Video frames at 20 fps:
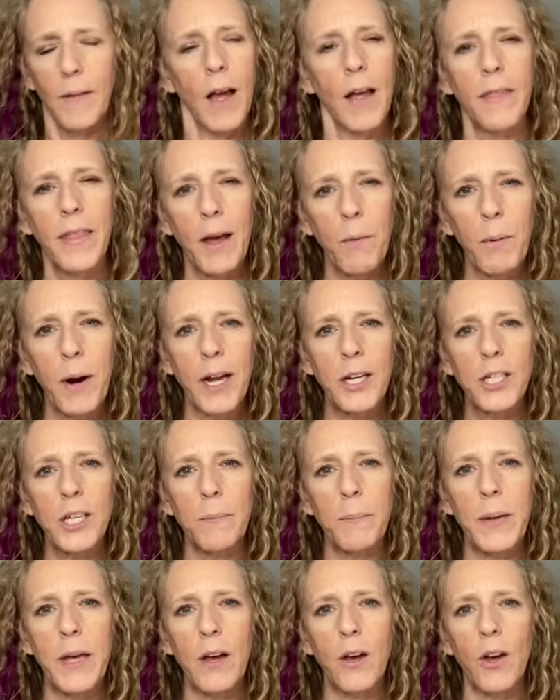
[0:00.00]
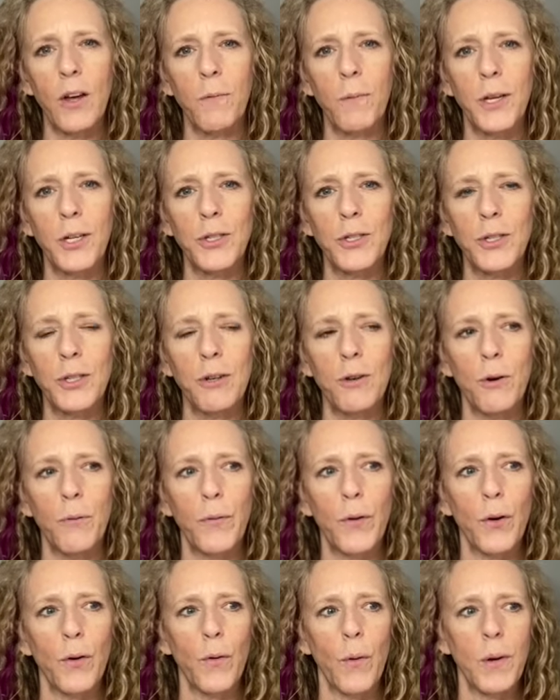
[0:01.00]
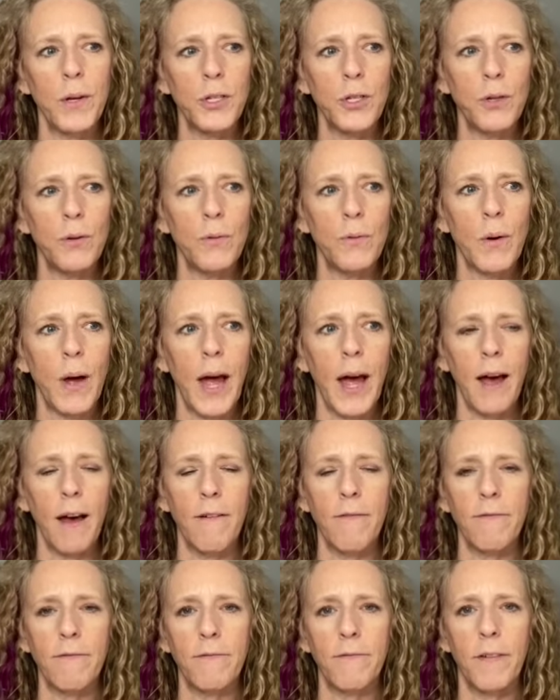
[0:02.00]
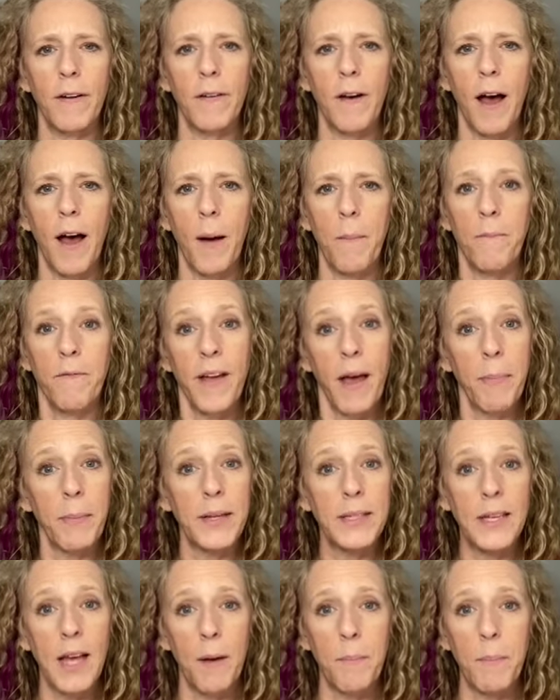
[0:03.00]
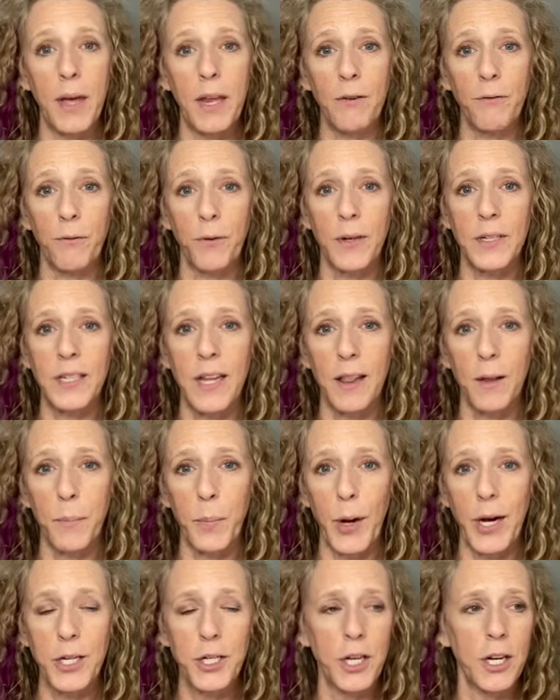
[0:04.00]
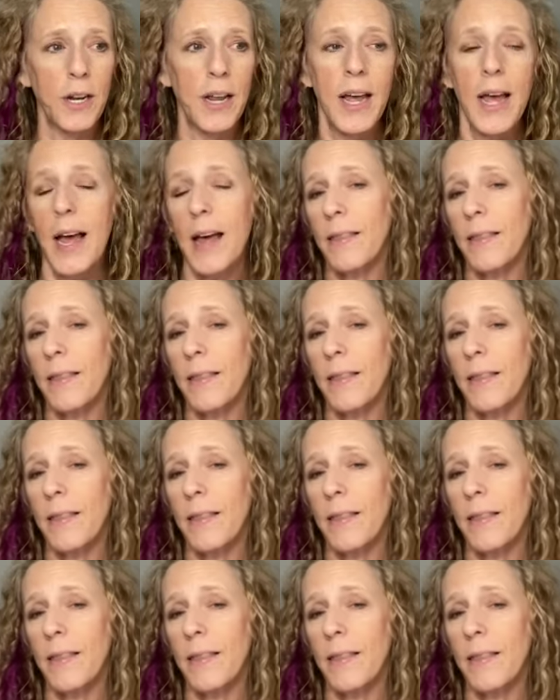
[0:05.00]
That would actually be a good one too if you're going to have families come in for a celebration.